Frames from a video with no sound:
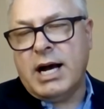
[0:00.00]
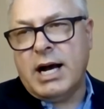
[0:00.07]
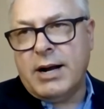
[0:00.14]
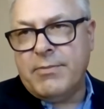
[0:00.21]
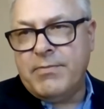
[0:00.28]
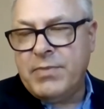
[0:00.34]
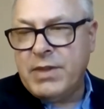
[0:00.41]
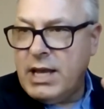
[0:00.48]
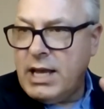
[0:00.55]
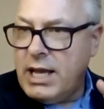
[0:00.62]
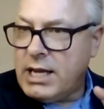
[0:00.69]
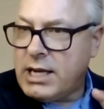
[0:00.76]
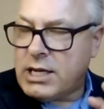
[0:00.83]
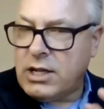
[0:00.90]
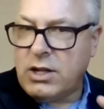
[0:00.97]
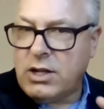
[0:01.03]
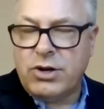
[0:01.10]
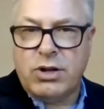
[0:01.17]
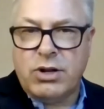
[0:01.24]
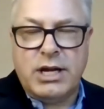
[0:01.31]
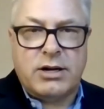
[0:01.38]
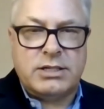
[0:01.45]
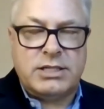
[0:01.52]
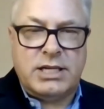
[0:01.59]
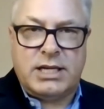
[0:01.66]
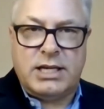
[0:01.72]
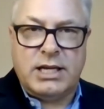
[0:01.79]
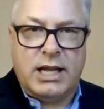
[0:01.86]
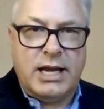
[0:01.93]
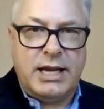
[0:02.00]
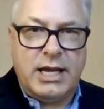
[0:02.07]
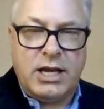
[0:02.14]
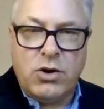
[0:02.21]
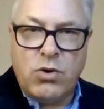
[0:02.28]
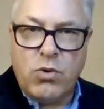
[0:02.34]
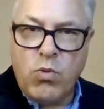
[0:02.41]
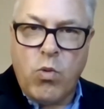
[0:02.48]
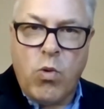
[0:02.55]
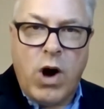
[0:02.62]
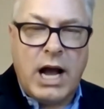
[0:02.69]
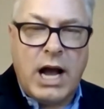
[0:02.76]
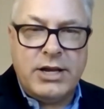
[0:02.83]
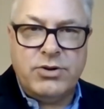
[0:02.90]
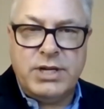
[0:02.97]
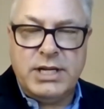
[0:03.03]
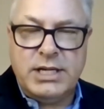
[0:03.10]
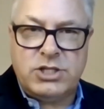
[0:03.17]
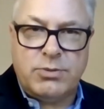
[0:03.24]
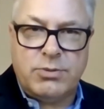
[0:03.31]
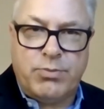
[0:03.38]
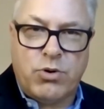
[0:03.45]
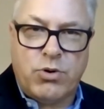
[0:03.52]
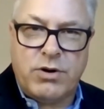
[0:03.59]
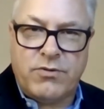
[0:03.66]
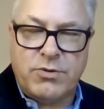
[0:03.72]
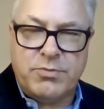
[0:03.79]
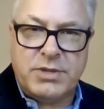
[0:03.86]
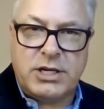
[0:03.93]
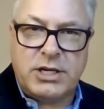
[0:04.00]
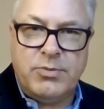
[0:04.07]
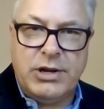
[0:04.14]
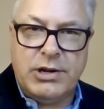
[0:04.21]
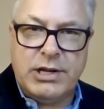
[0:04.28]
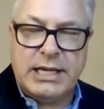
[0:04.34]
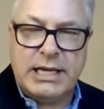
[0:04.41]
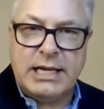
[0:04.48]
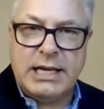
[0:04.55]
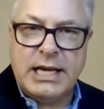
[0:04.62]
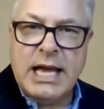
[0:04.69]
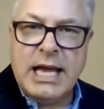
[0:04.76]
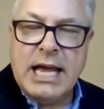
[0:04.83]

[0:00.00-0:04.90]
uh, clearly articulating why you need support from the community